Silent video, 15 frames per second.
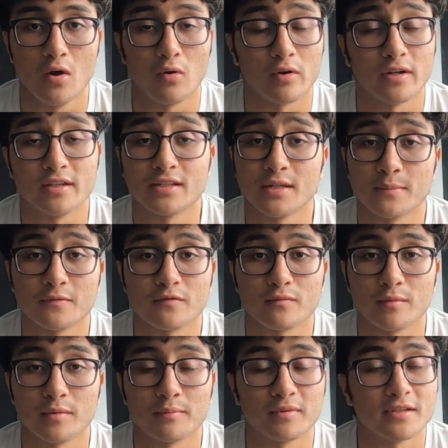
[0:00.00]
or any tips for
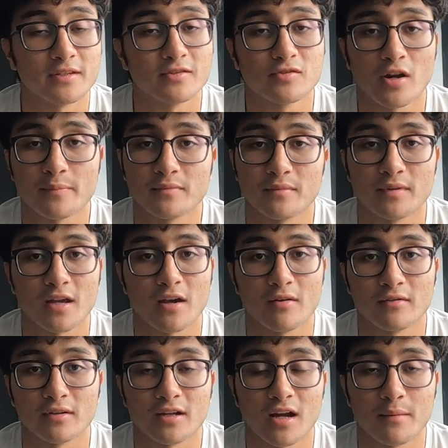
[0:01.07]
me, please drop them down
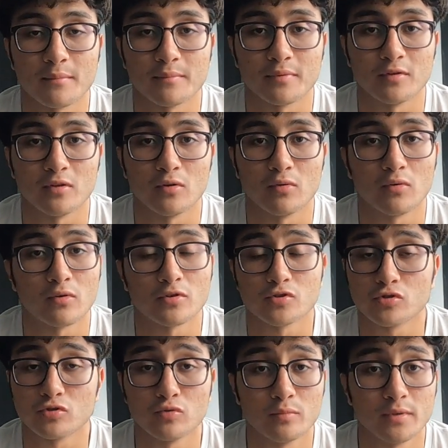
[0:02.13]
in the comment below, or
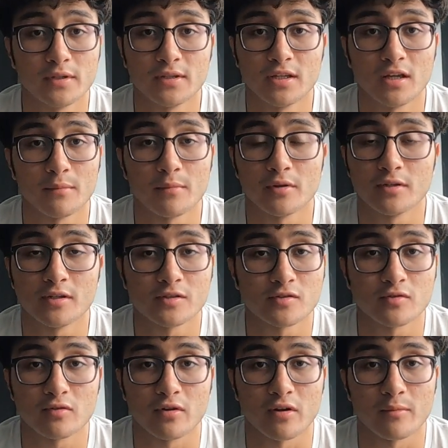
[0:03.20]
shoot me a DM on
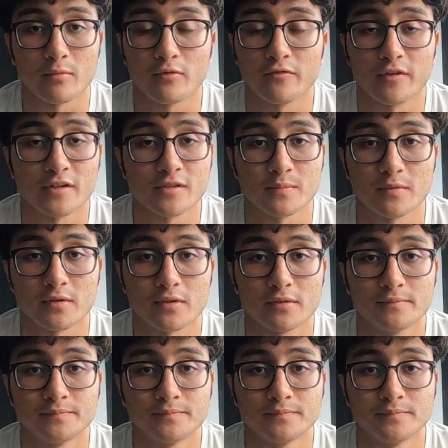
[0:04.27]
Instagram or Facebook.